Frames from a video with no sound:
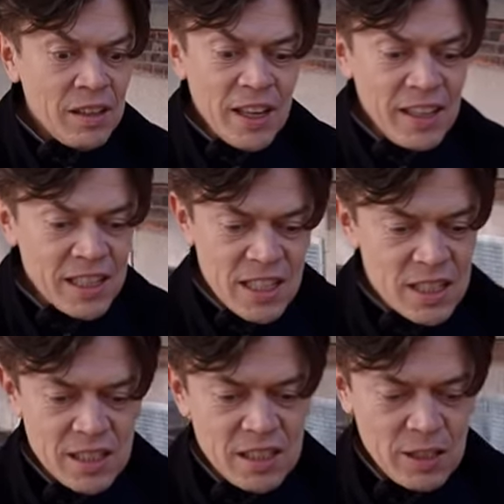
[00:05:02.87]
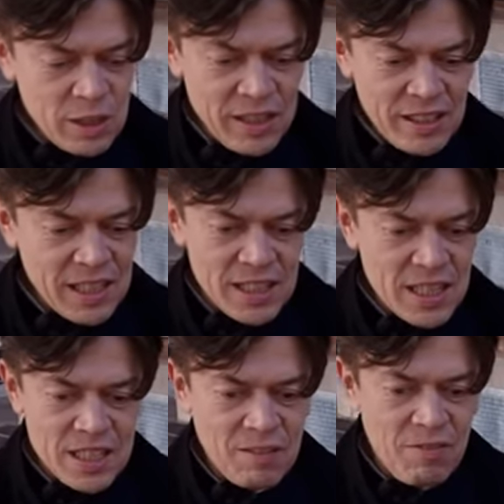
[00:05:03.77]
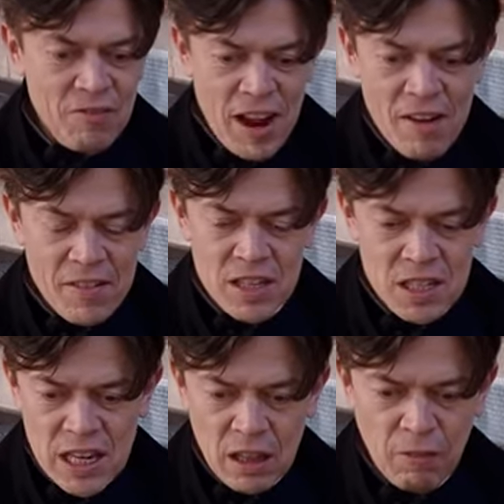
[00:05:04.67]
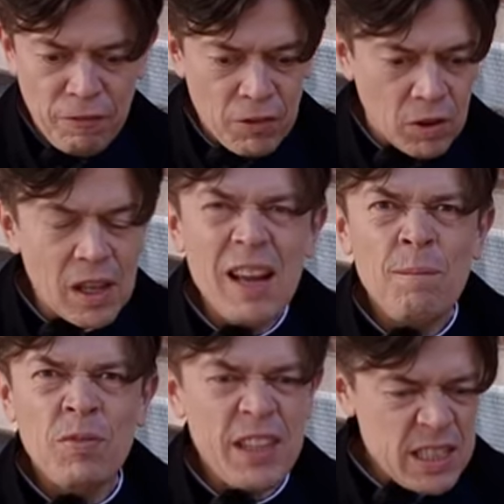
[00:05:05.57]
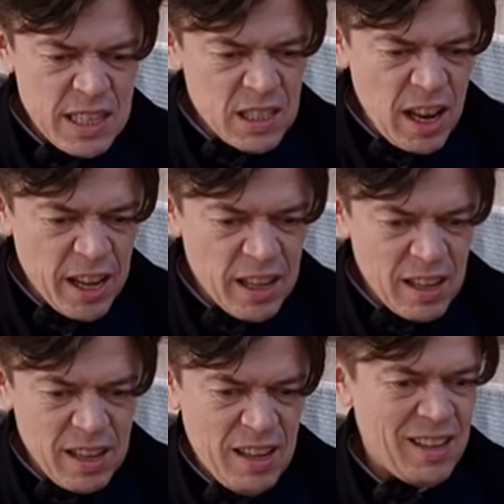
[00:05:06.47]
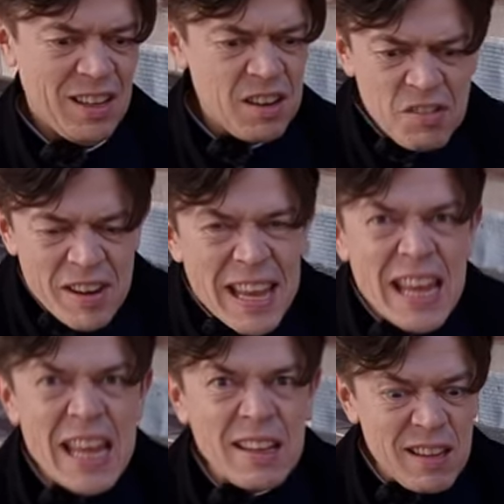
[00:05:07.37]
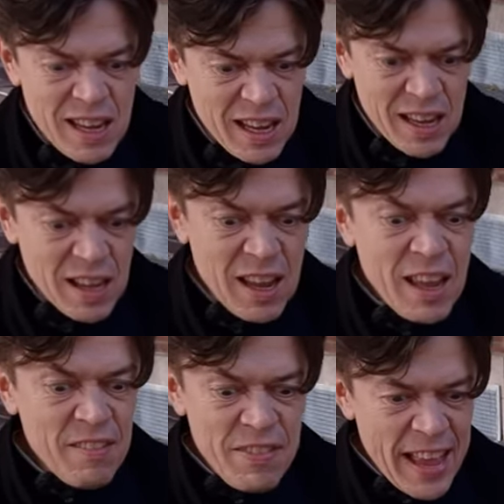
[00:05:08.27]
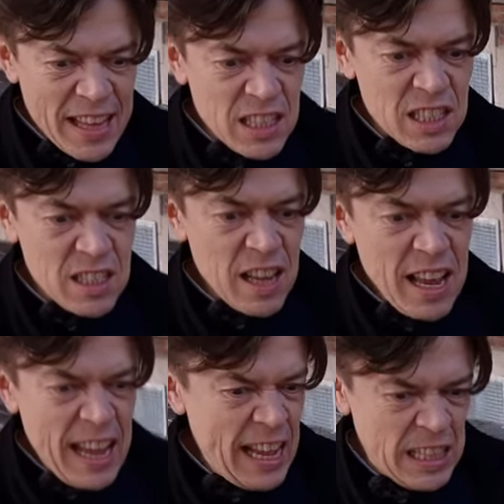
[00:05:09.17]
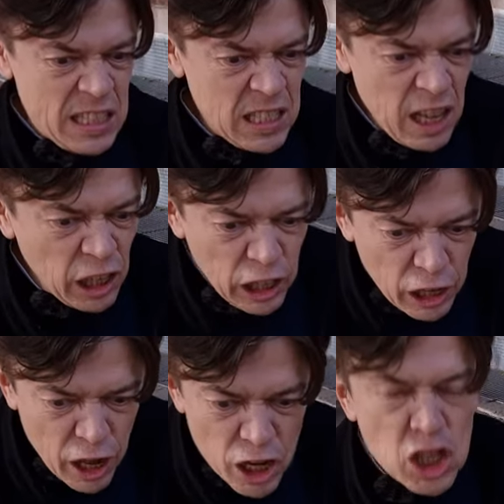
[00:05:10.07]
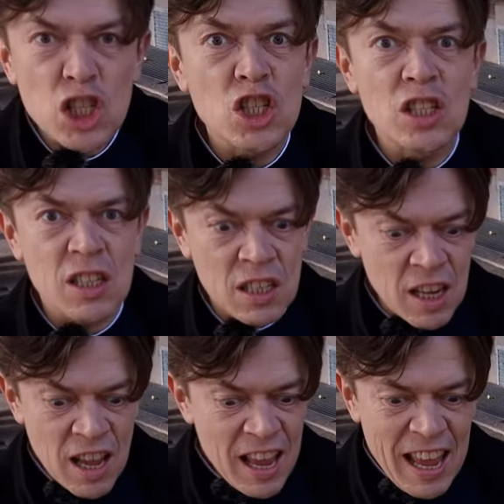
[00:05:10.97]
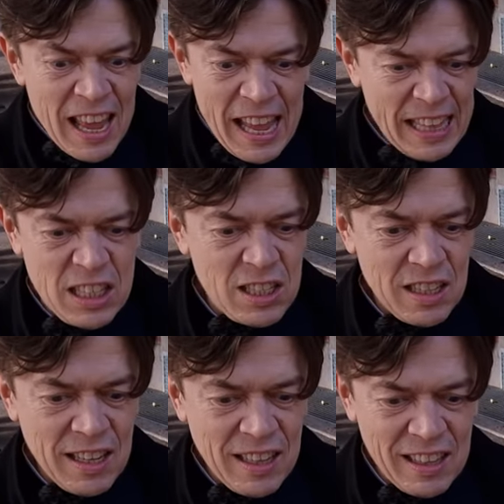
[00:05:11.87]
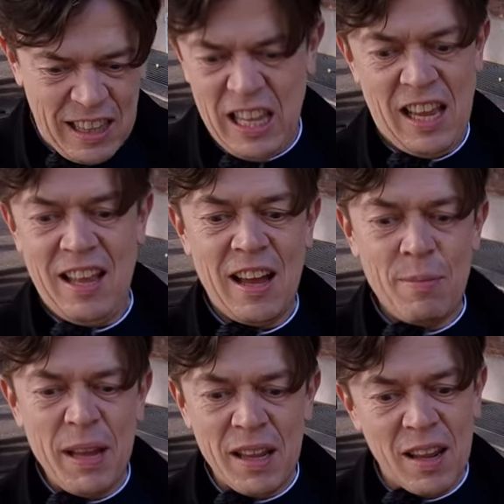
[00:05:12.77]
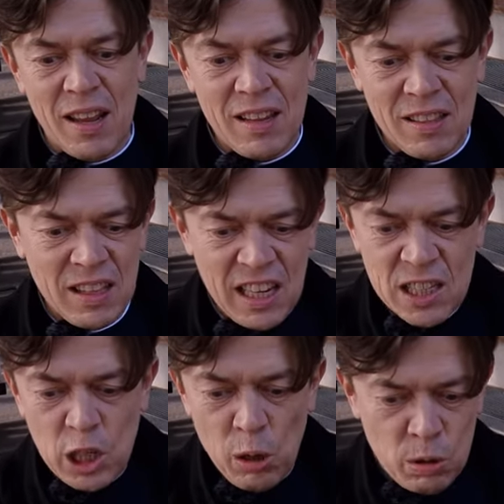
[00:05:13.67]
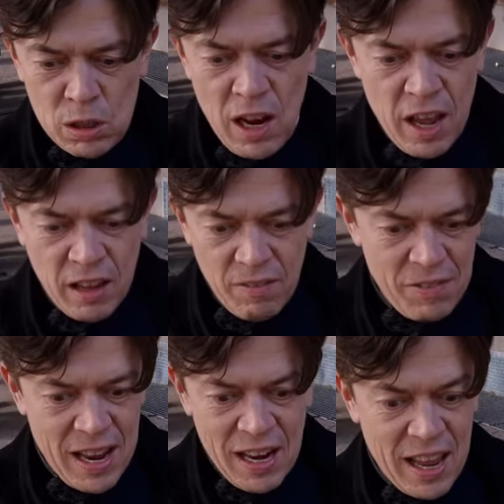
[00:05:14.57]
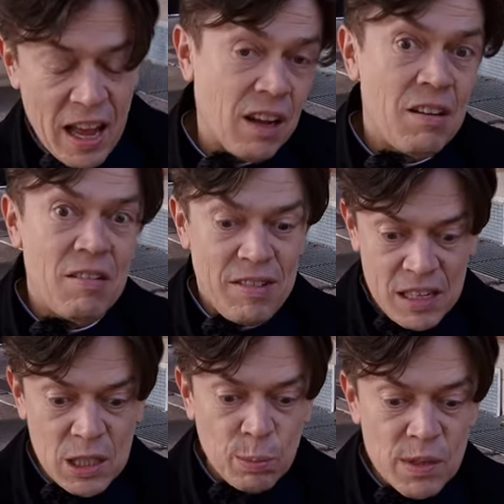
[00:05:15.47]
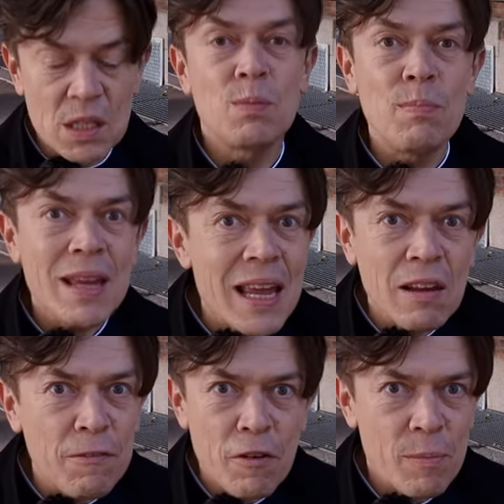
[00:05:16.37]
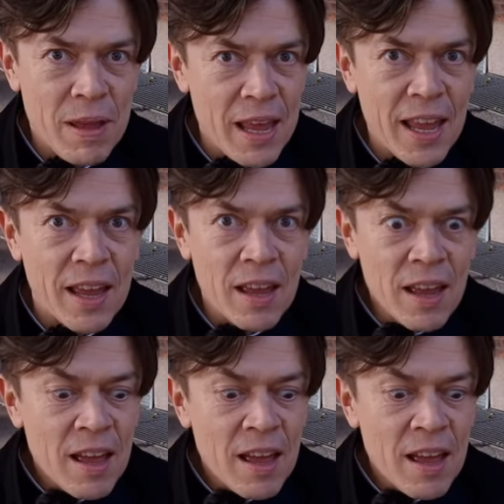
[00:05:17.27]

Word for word: Gomorrah. Yeah, this is, this is very sinful. This is like greedy. sweetness, it's lust, it's, I mean, this looks like really a Christmas meal for me.